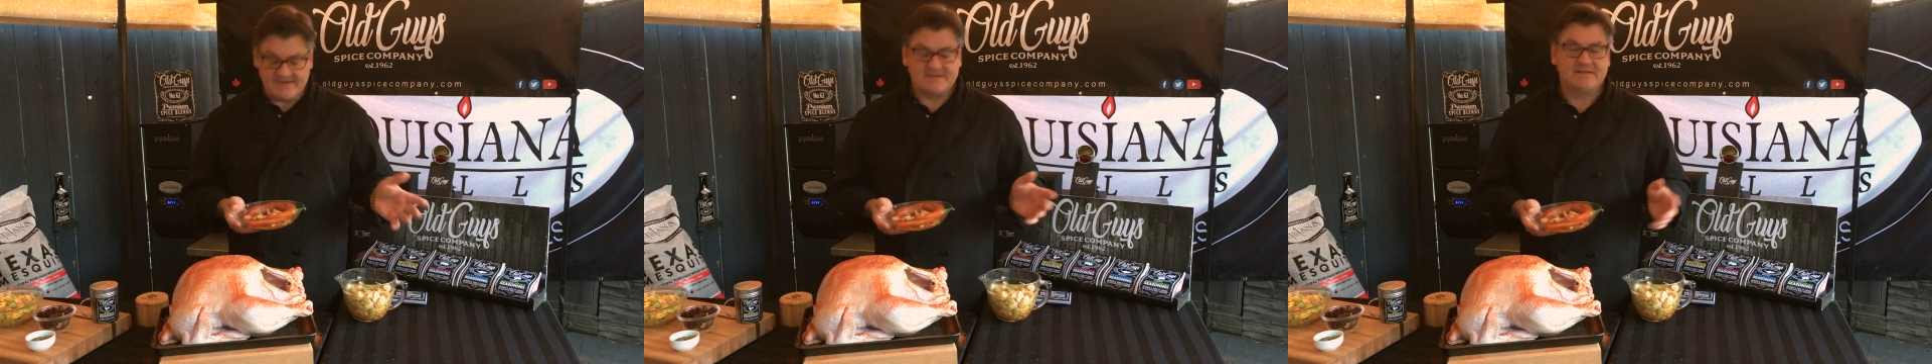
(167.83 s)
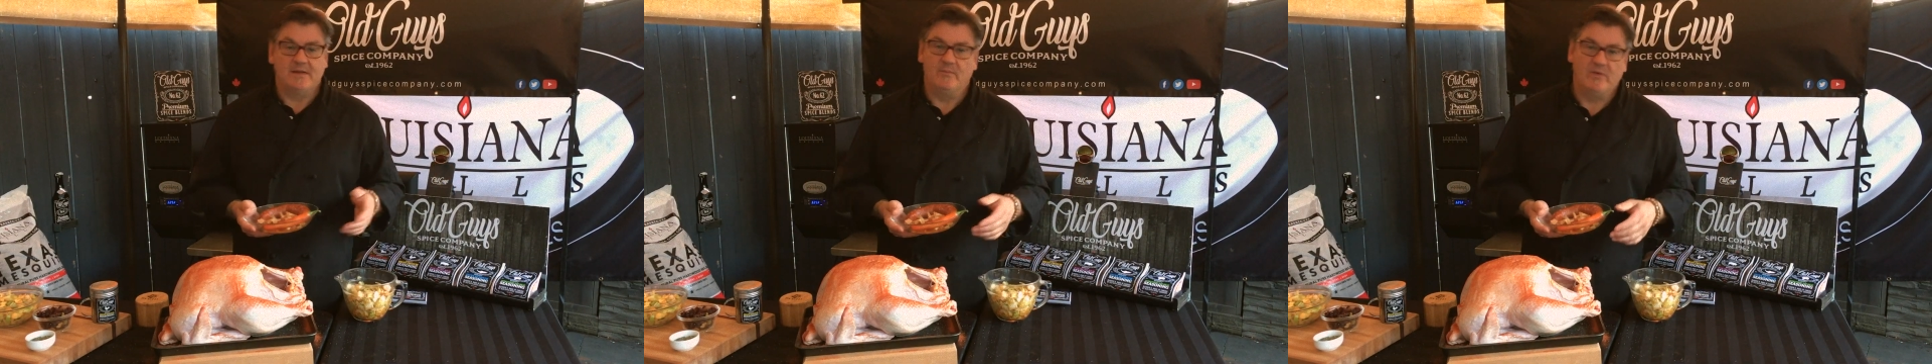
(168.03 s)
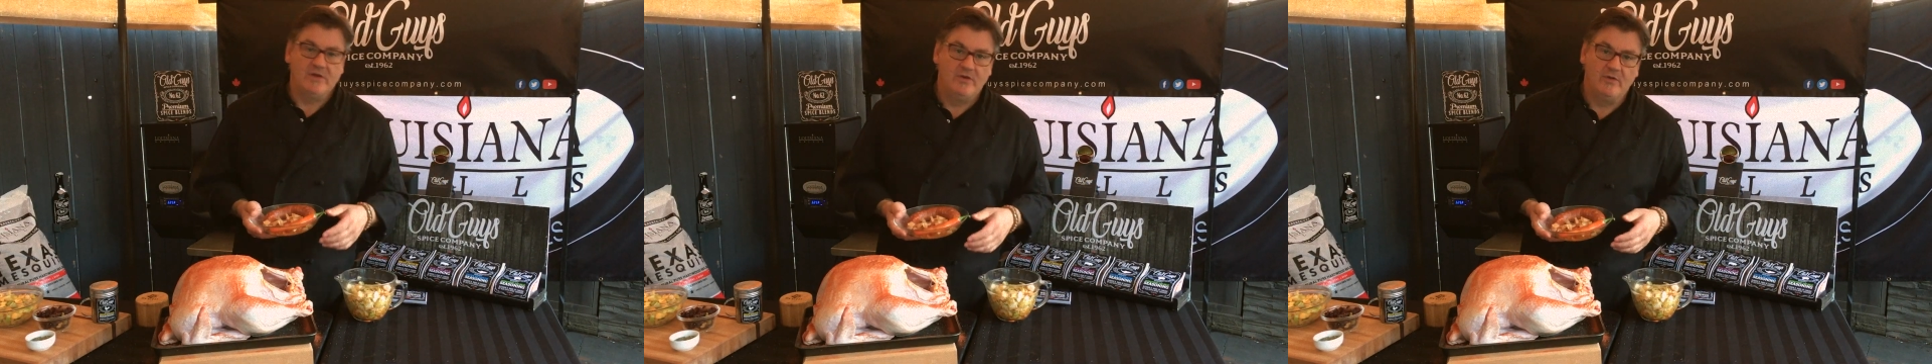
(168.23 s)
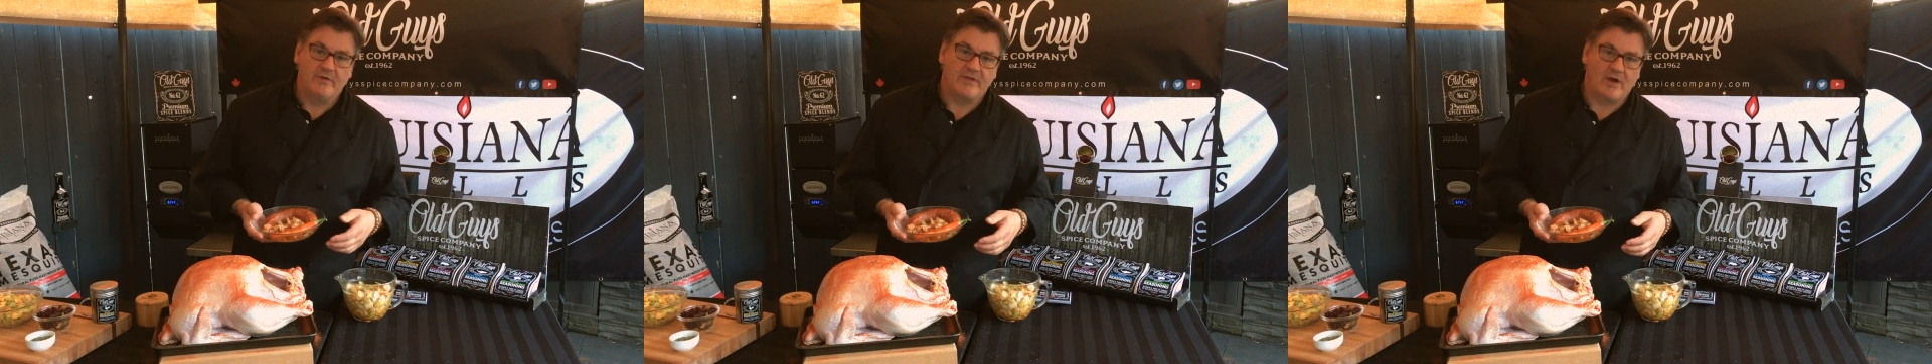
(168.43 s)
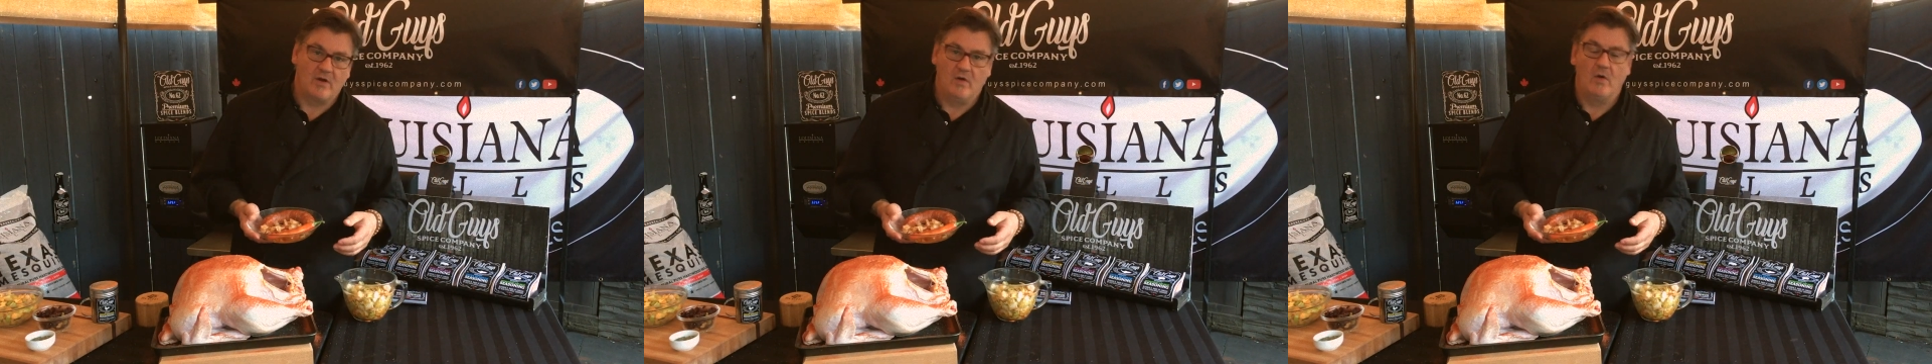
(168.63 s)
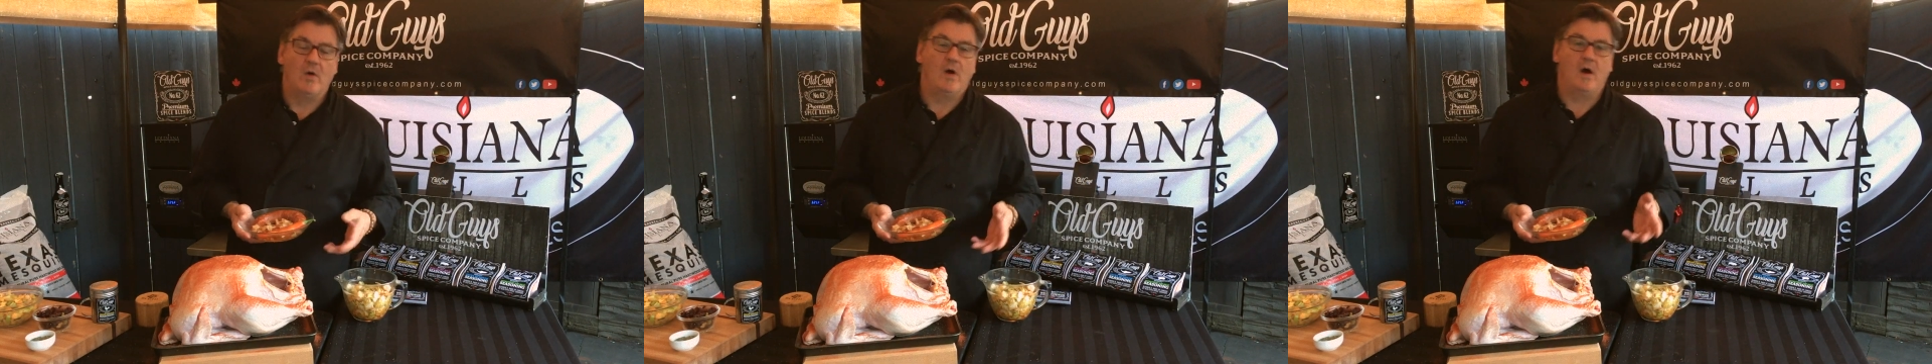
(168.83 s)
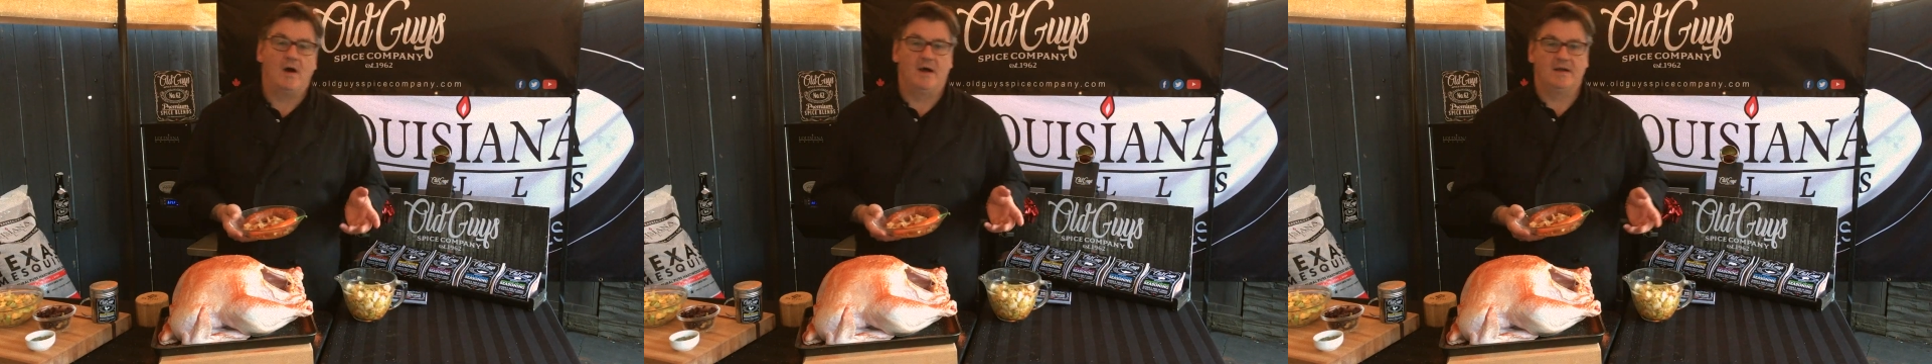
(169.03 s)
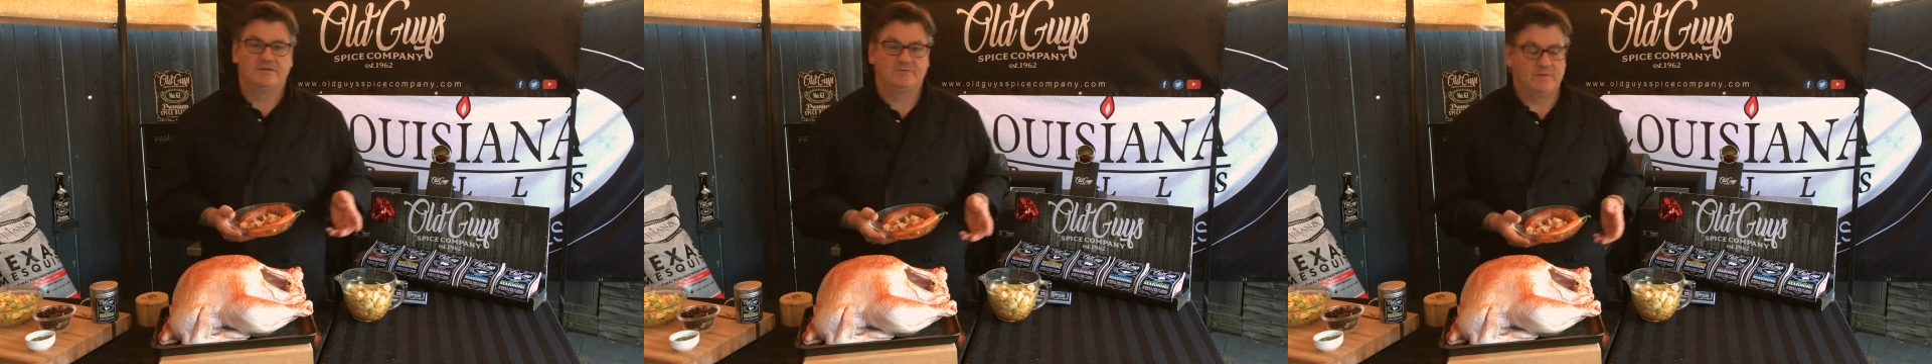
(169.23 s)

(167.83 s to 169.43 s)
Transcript: is something we do with our whole hogs,